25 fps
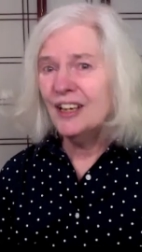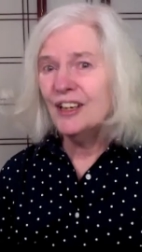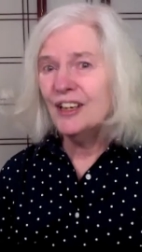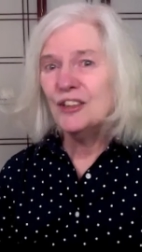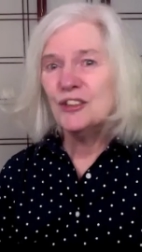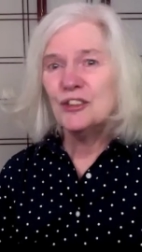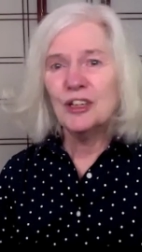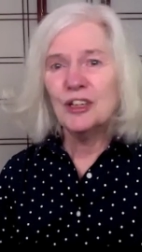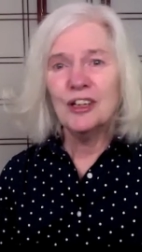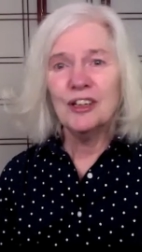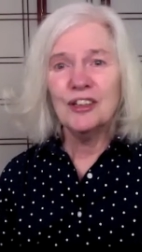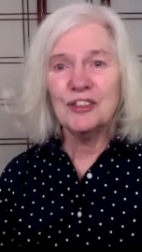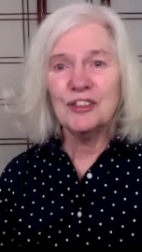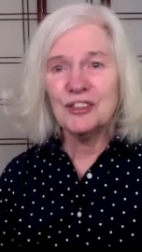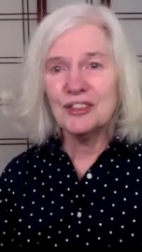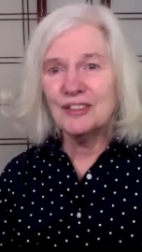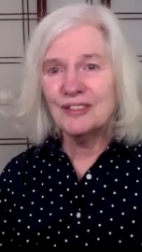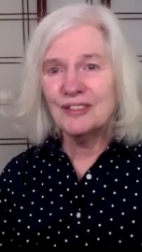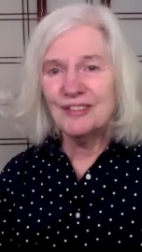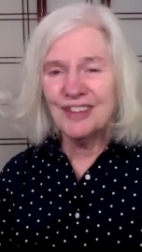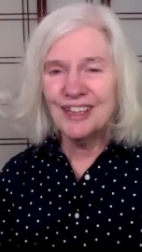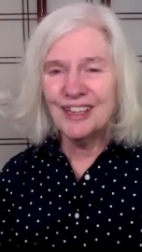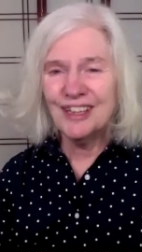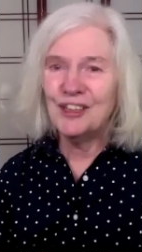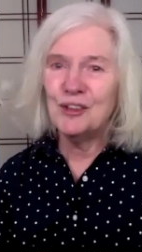Josh,
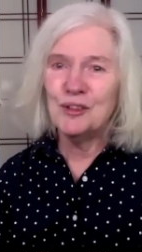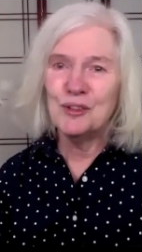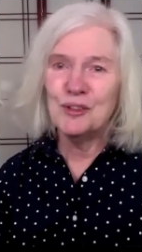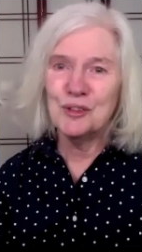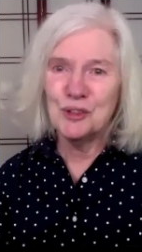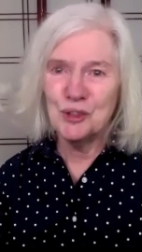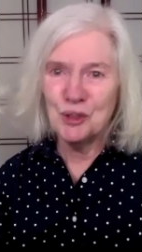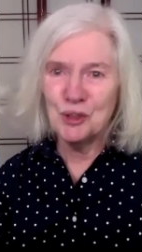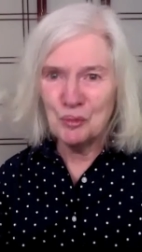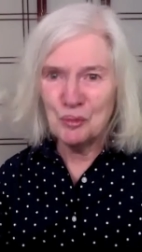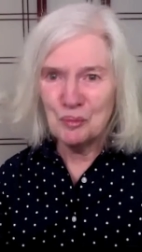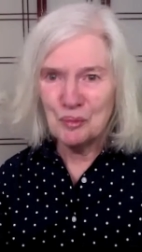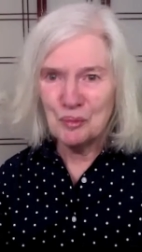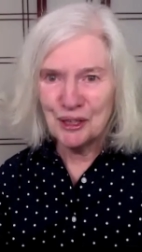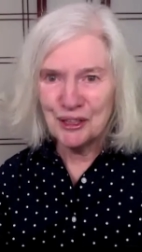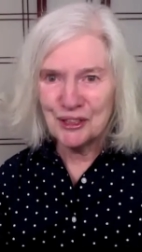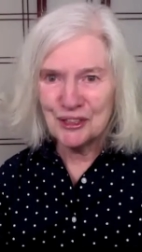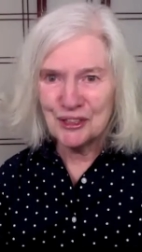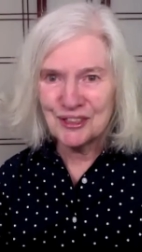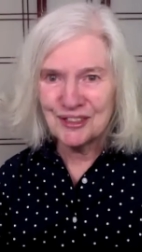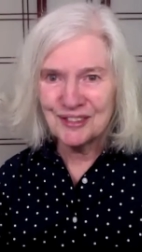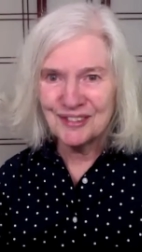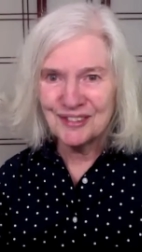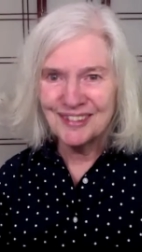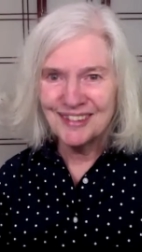thank you so
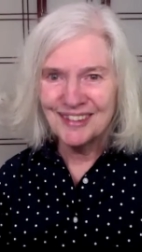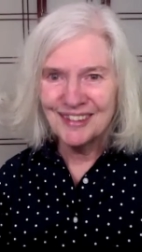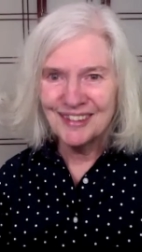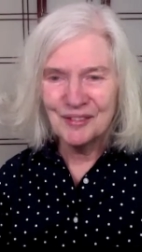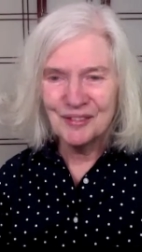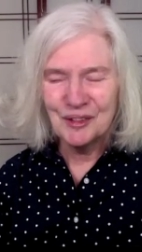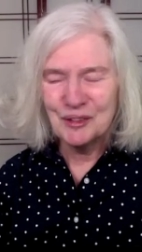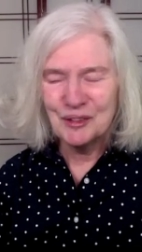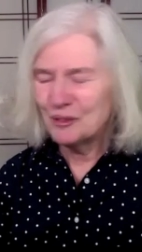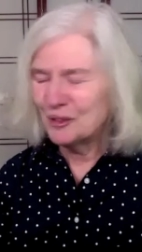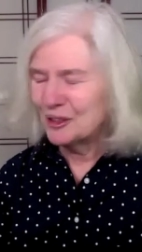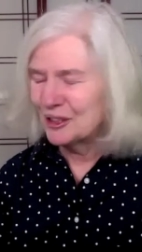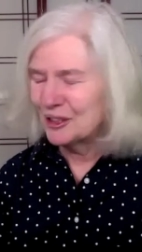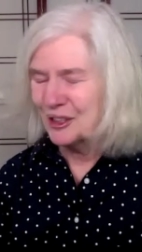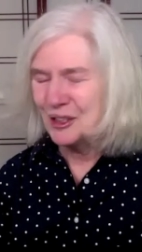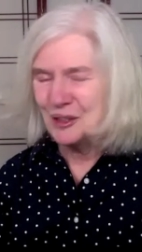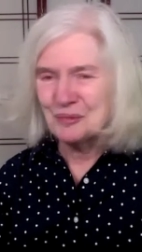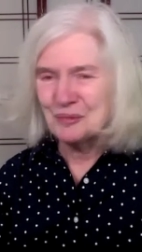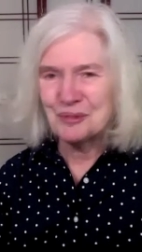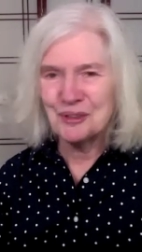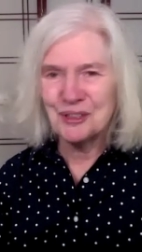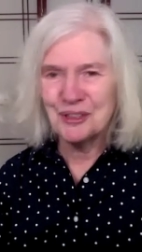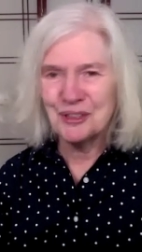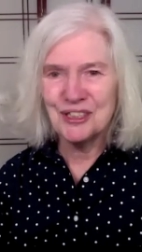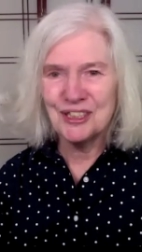much. We really
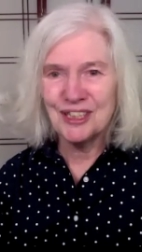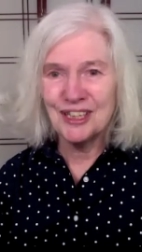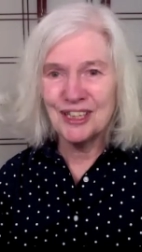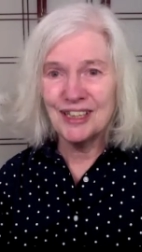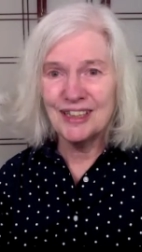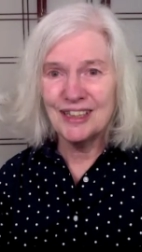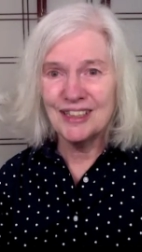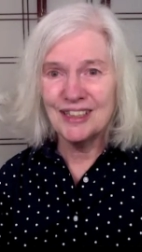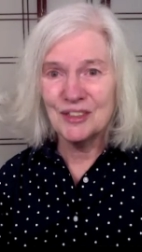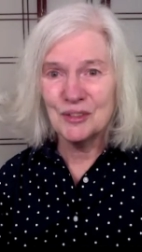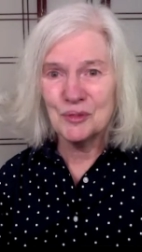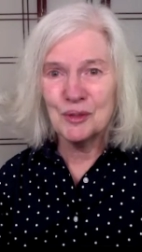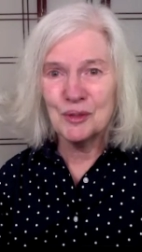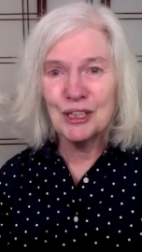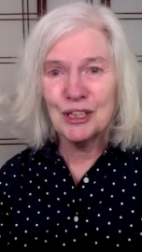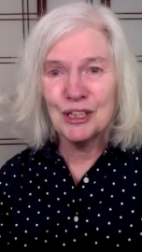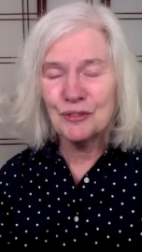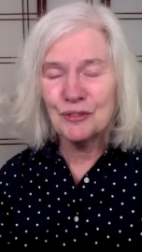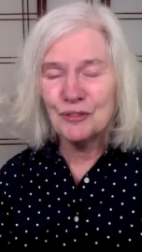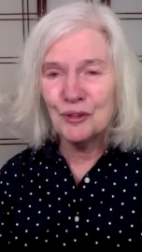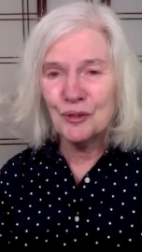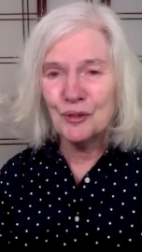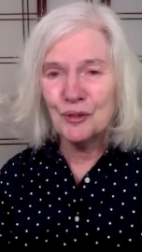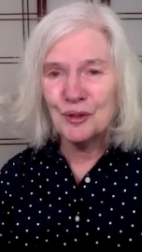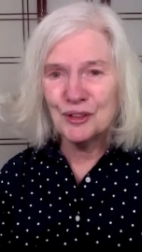appreciate this. We look
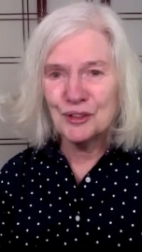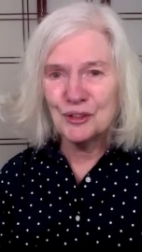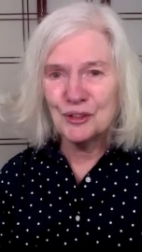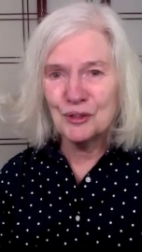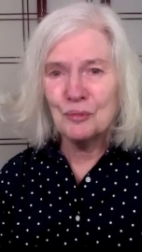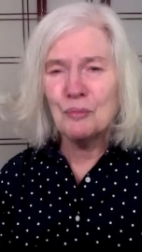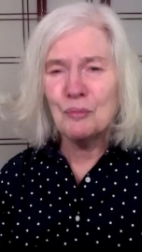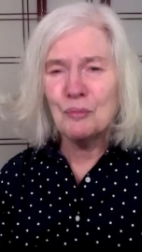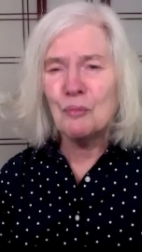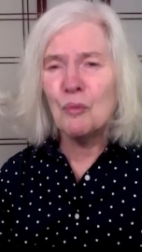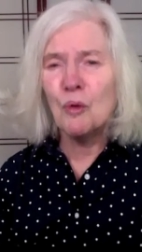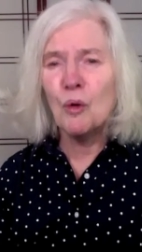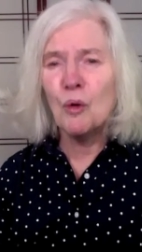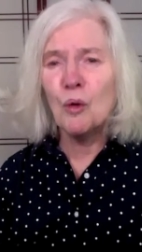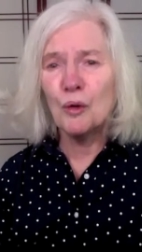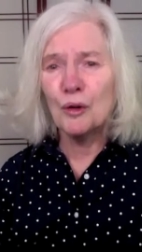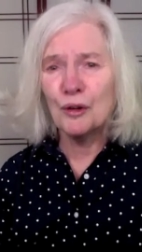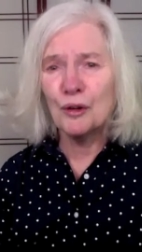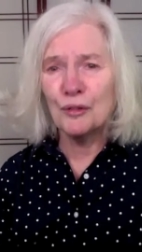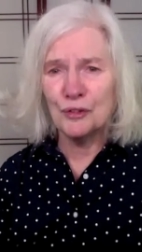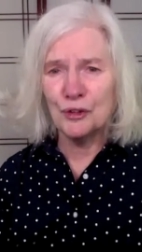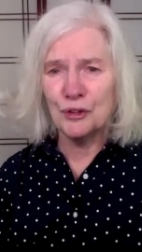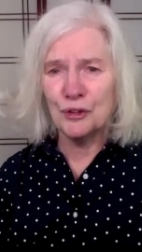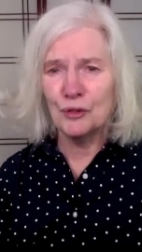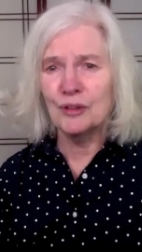forward to more
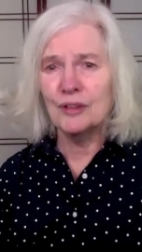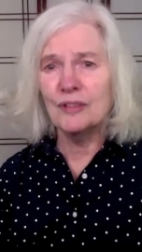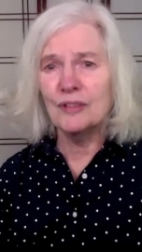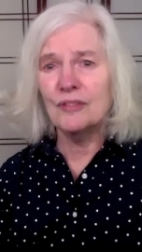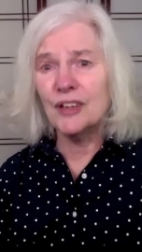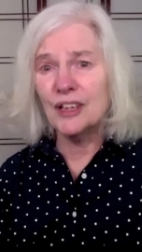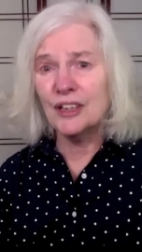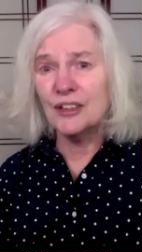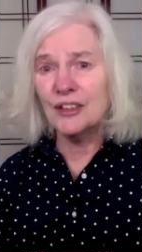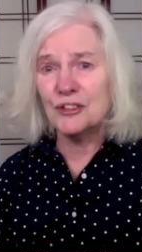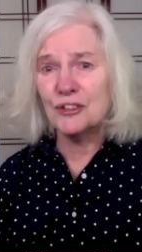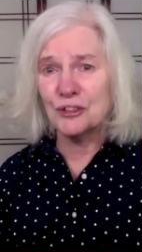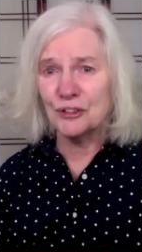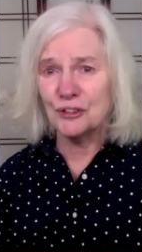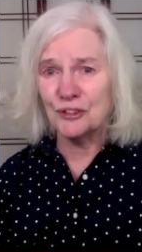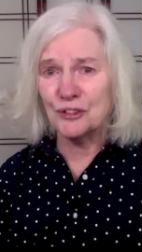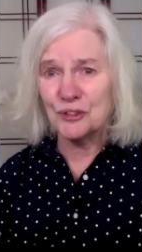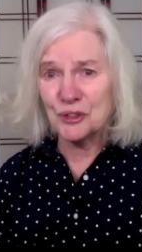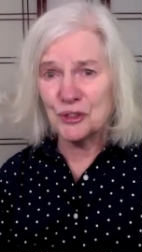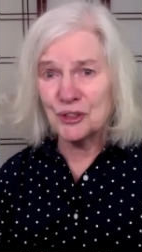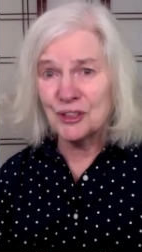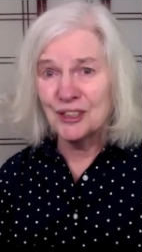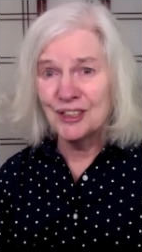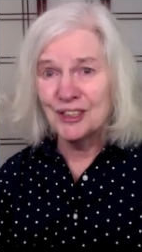of your adventures